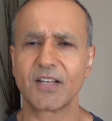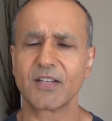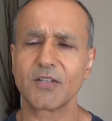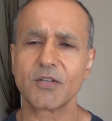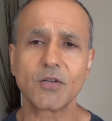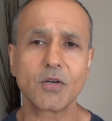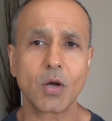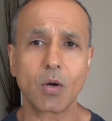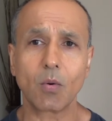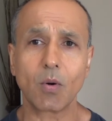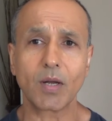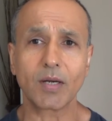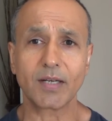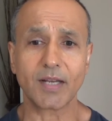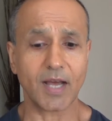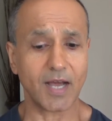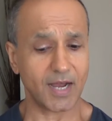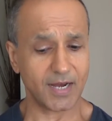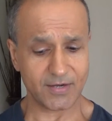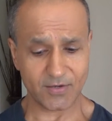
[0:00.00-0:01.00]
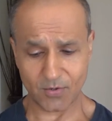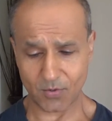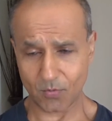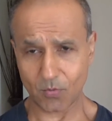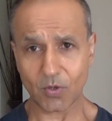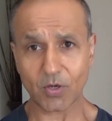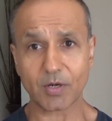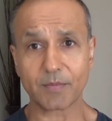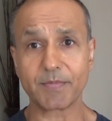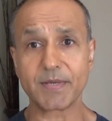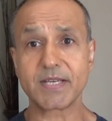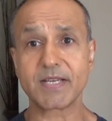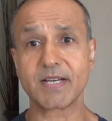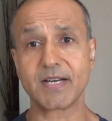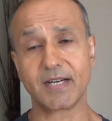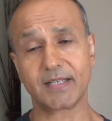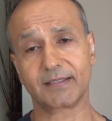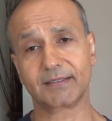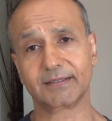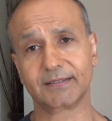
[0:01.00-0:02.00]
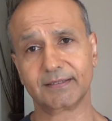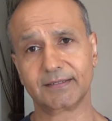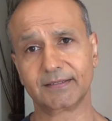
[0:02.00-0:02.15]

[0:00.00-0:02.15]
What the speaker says: you know what, I don't want to be cut.